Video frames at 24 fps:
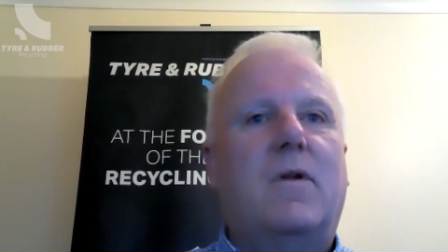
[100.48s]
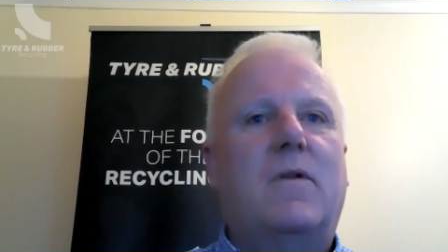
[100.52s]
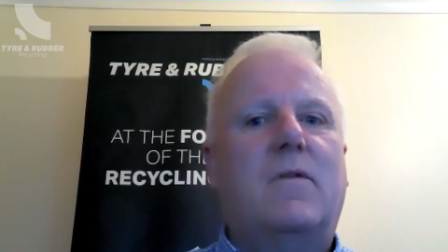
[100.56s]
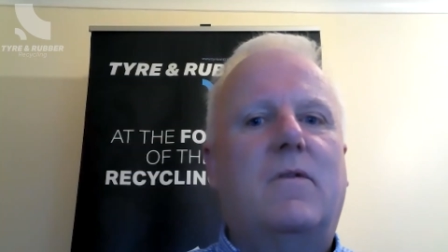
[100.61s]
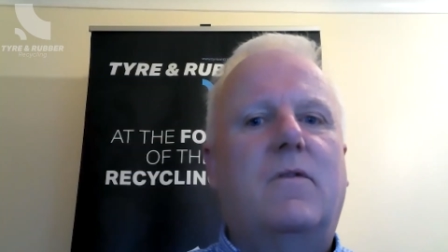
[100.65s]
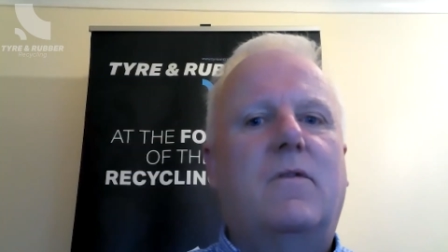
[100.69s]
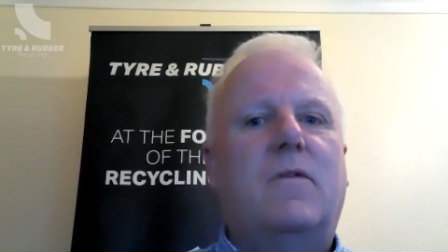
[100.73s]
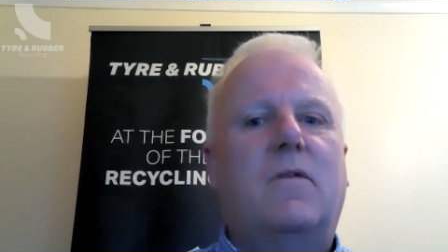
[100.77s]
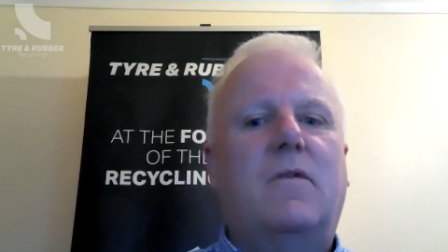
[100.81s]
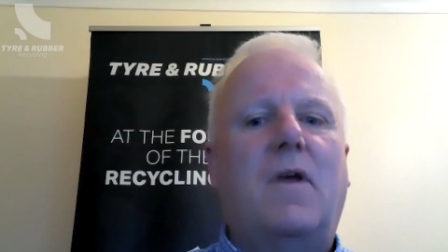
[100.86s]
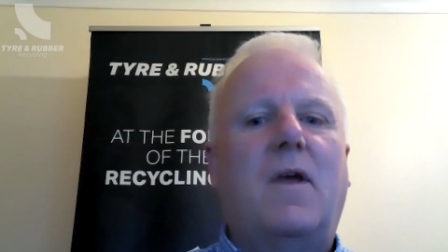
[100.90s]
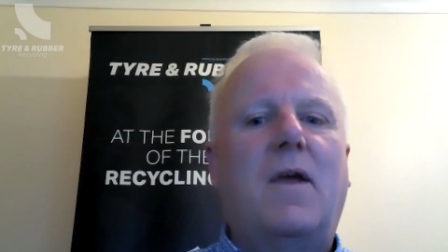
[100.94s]

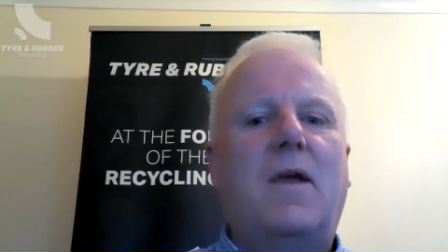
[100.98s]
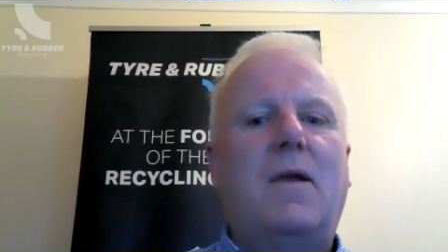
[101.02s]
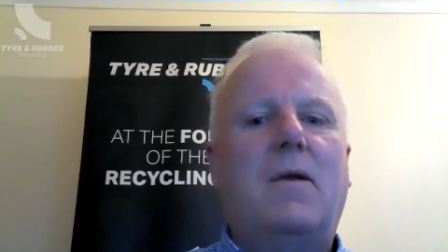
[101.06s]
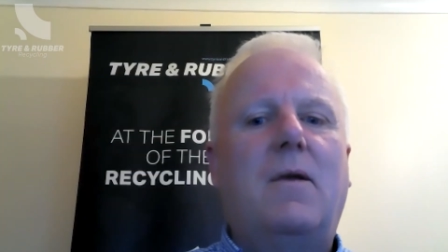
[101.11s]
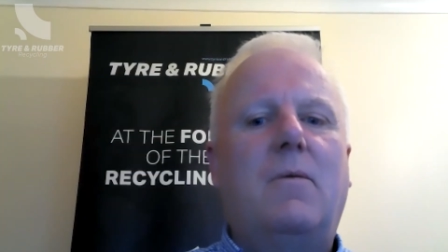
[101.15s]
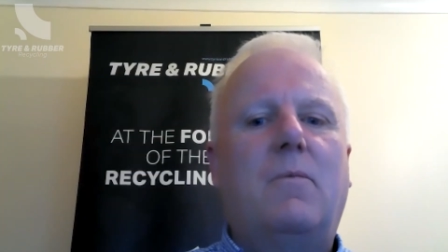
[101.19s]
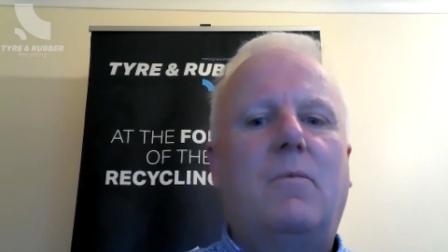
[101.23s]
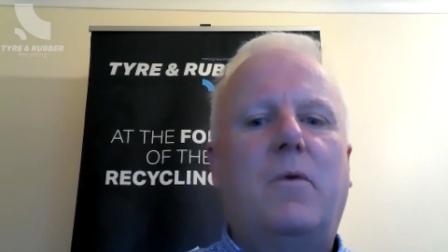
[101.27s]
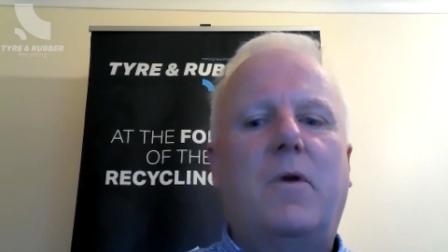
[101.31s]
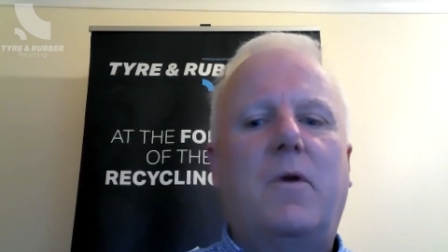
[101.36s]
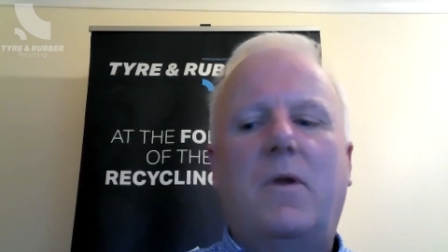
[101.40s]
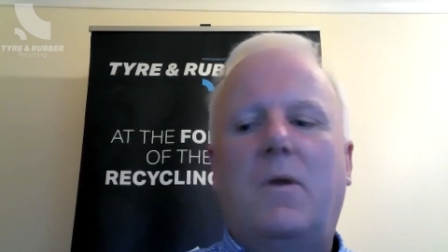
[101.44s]

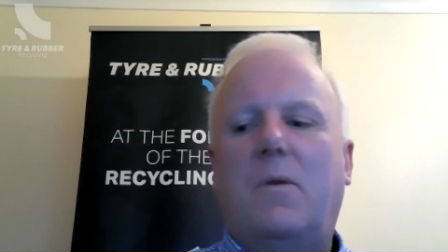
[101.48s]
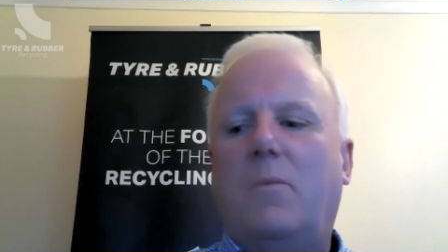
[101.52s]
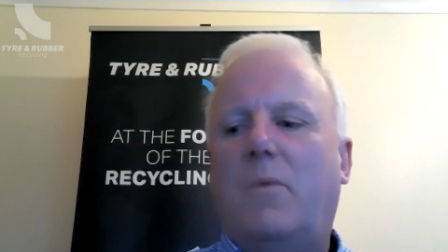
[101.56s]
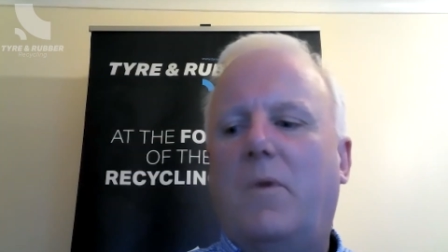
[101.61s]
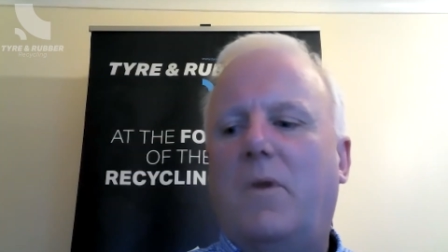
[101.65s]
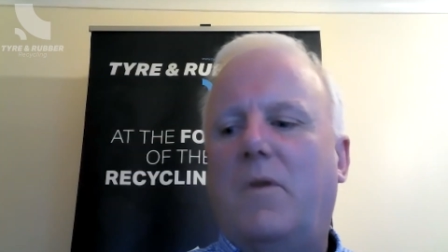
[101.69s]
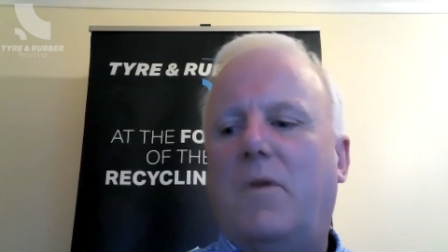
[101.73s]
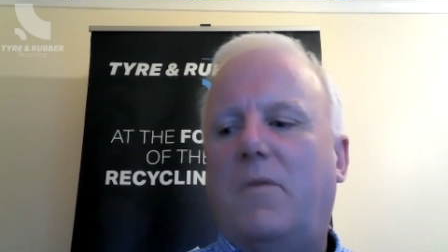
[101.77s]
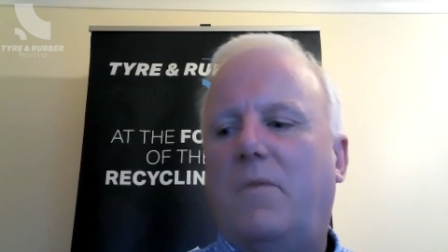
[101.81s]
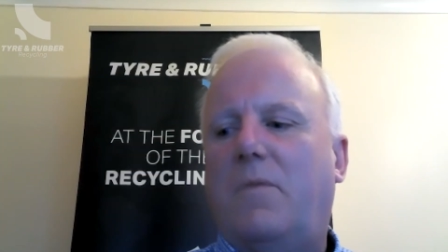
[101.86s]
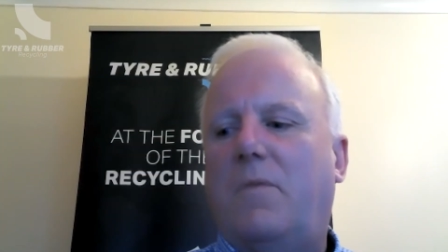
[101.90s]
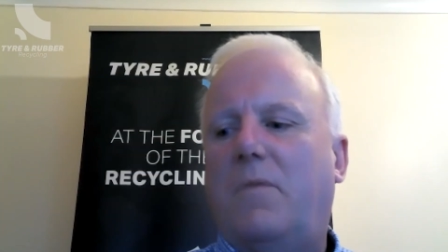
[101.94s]
today we're
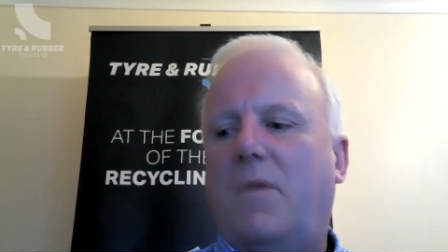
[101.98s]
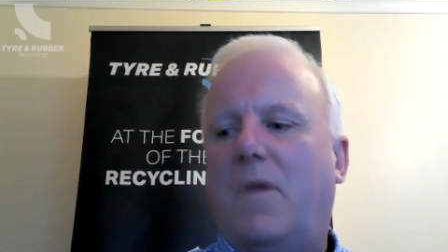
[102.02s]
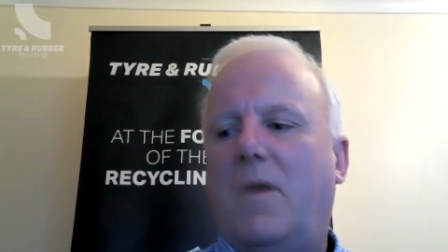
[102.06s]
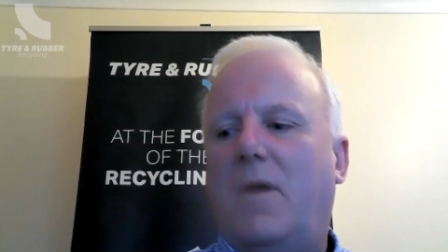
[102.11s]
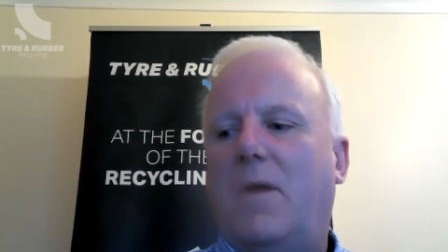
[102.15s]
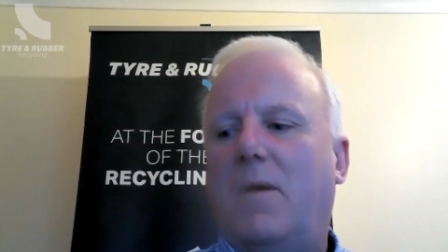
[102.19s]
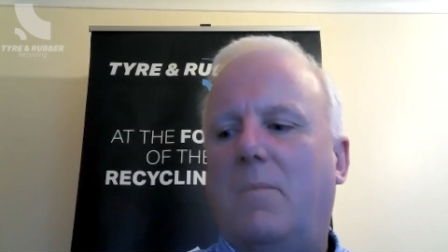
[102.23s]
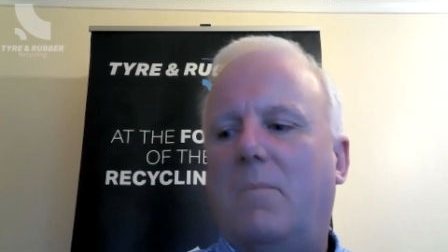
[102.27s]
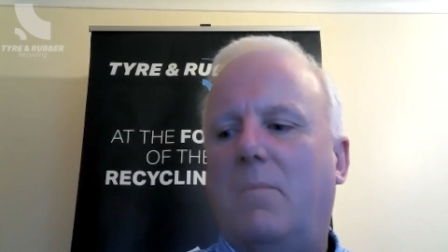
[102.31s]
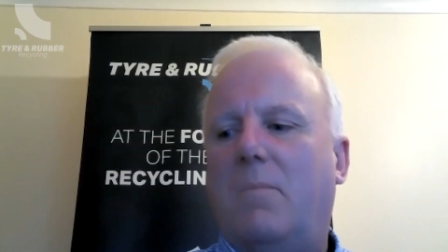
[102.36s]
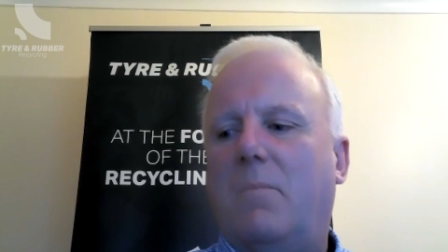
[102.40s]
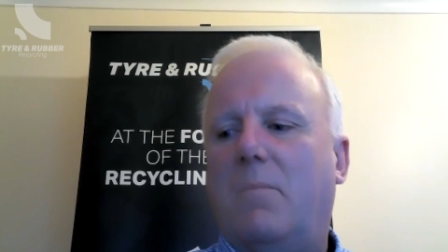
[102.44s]
with
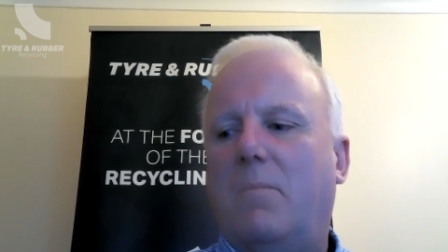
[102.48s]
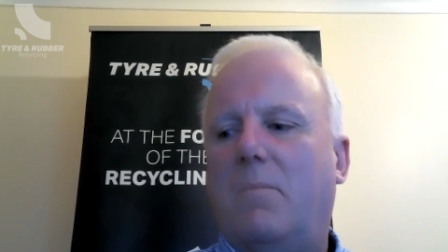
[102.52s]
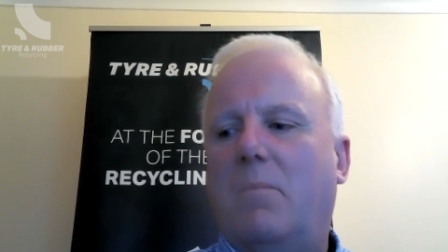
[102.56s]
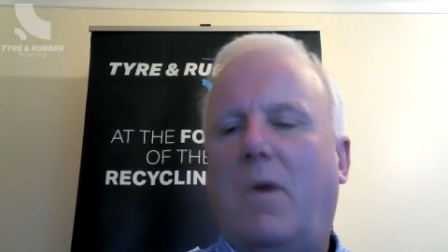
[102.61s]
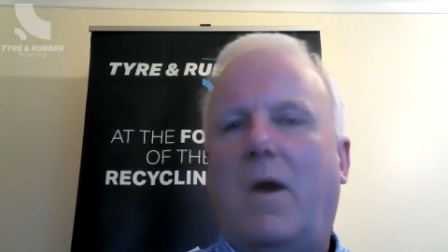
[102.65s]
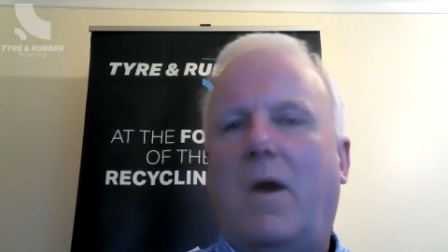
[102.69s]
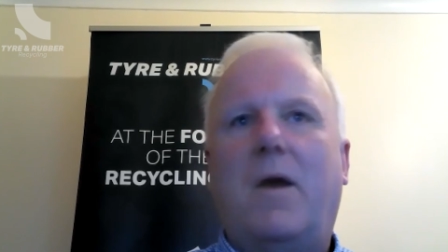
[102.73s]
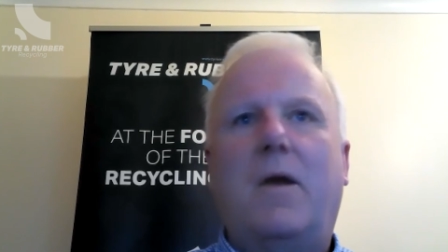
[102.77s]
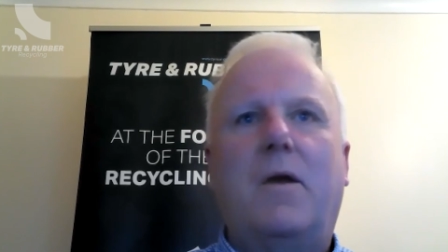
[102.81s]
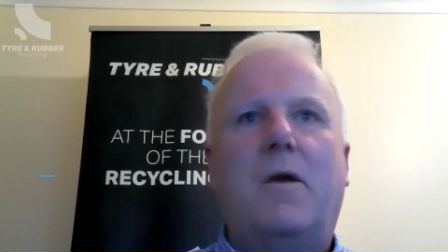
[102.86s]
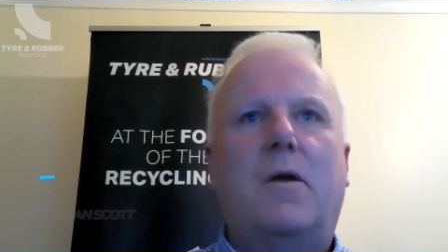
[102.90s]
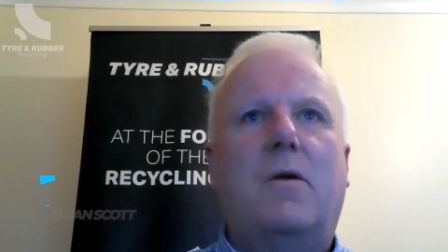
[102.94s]
uh,
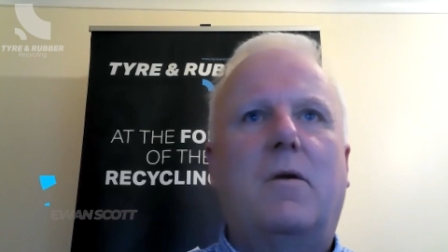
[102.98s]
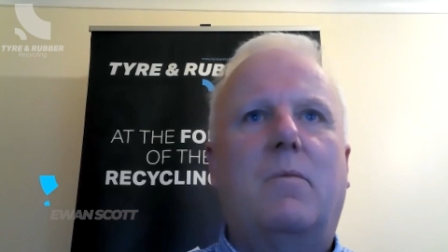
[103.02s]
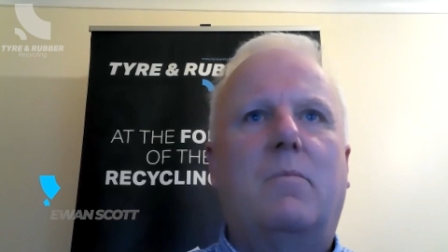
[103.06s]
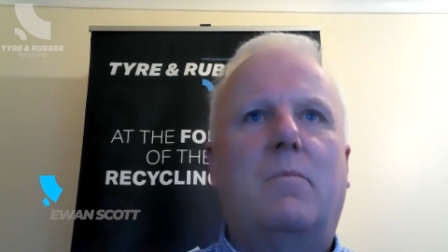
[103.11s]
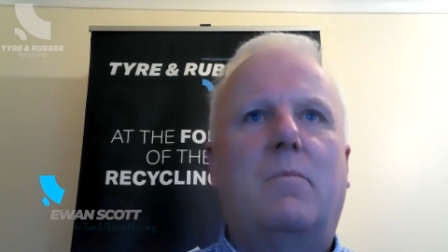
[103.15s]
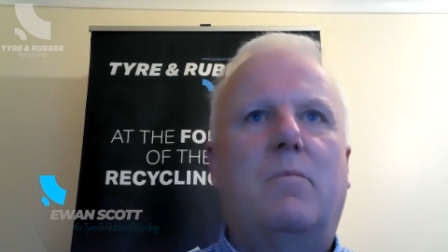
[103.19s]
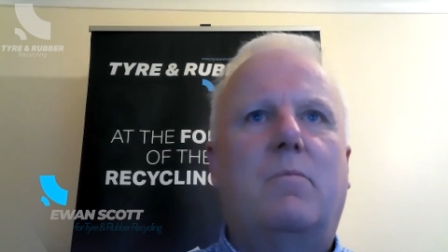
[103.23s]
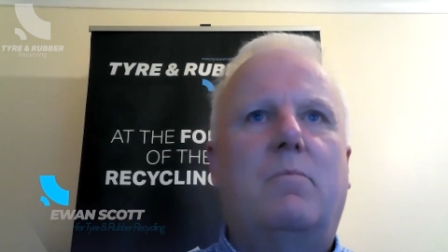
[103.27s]
Mayur